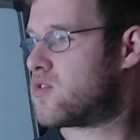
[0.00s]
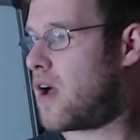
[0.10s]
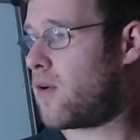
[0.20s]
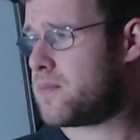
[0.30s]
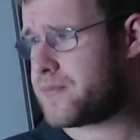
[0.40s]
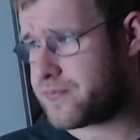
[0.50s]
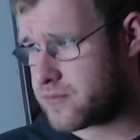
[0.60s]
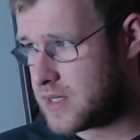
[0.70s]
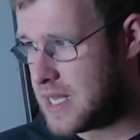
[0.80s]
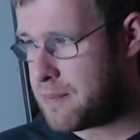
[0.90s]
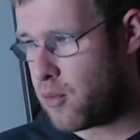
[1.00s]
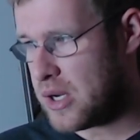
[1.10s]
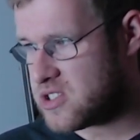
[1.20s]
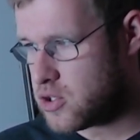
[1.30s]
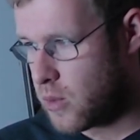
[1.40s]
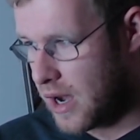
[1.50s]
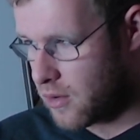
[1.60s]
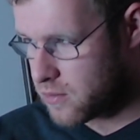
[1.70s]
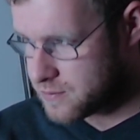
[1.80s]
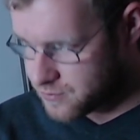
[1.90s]
So N I P win two
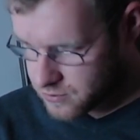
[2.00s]
oh.